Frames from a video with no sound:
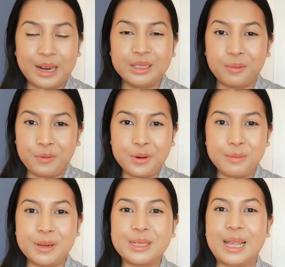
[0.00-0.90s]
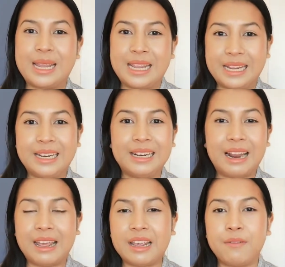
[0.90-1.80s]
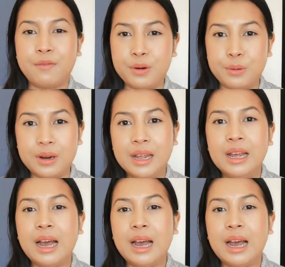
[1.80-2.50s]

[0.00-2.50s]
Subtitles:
it's a fruit, because I eat it like a fruit.